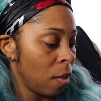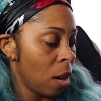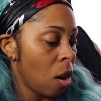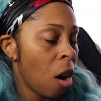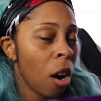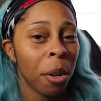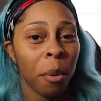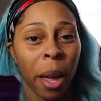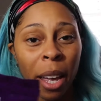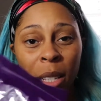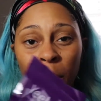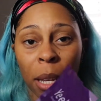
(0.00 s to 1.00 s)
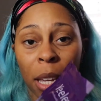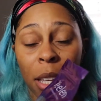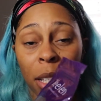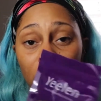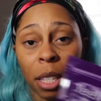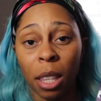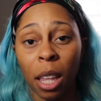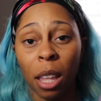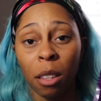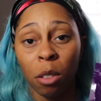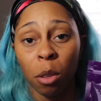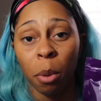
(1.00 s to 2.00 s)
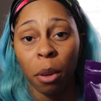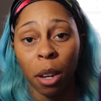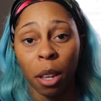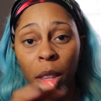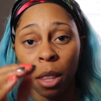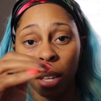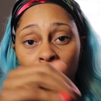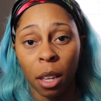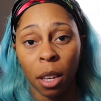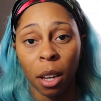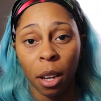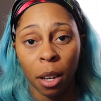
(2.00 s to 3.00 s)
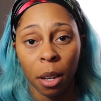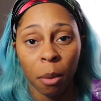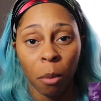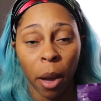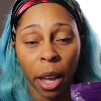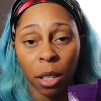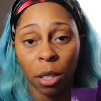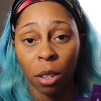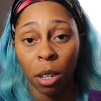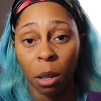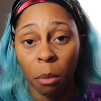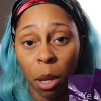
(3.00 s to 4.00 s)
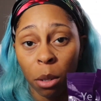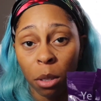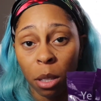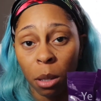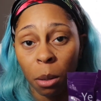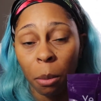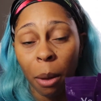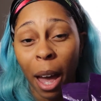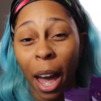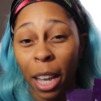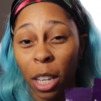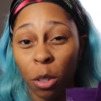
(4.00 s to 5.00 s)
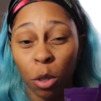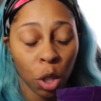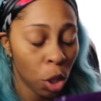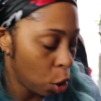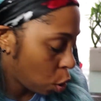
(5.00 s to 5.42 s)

hard wax beads that you put in the waxer and it melts them. I used